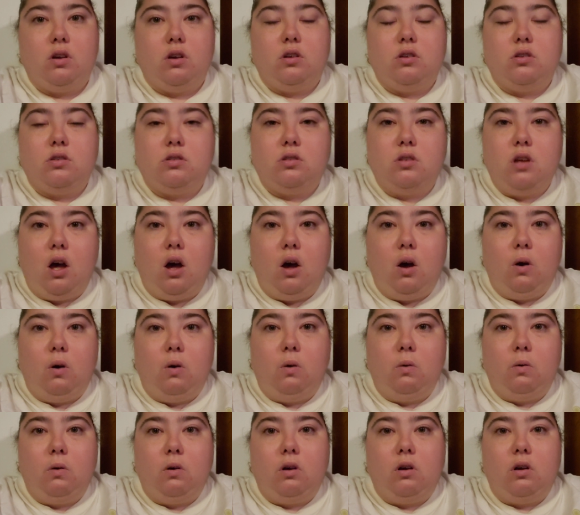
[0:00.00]

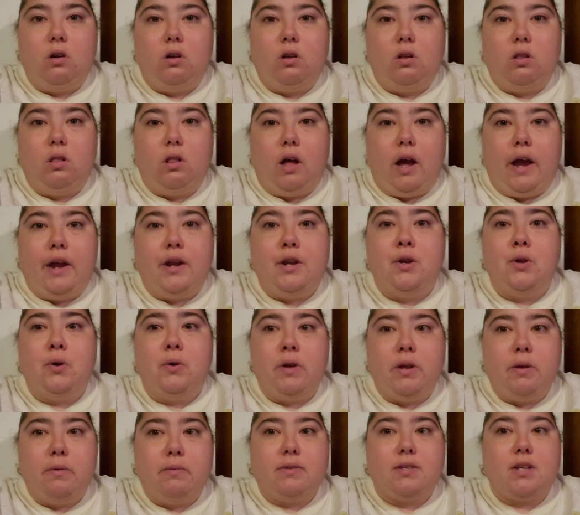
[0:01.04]
So I knew
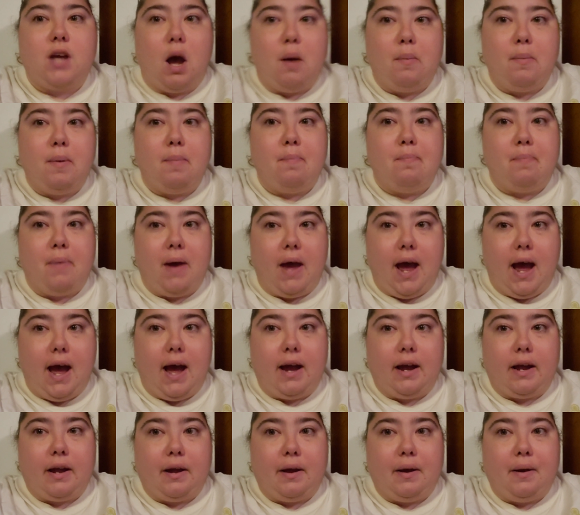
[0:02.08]
he was coming
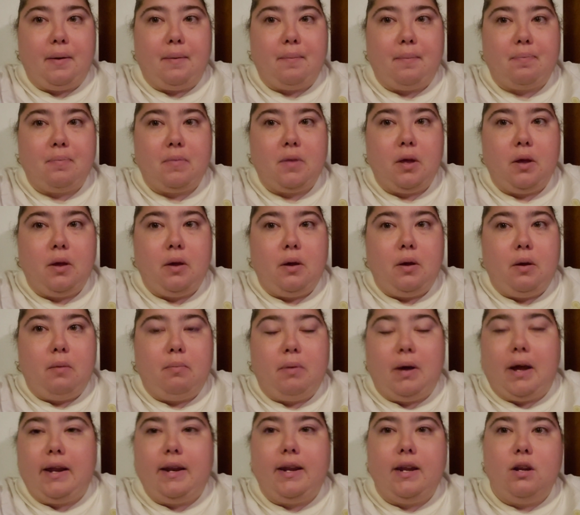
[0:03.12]
back,
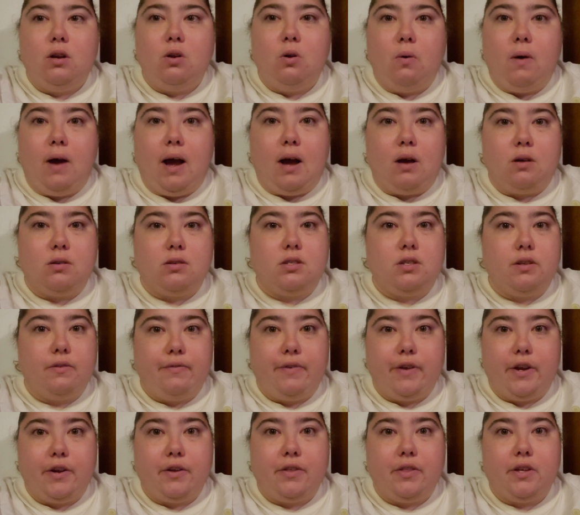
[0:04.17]
but I didn't know how
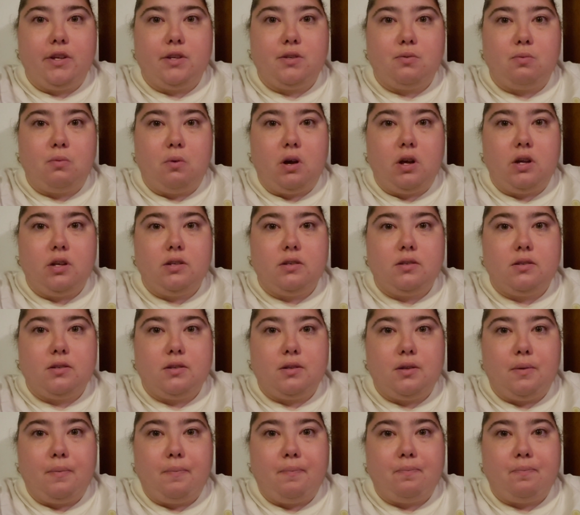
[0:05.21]
severe this was.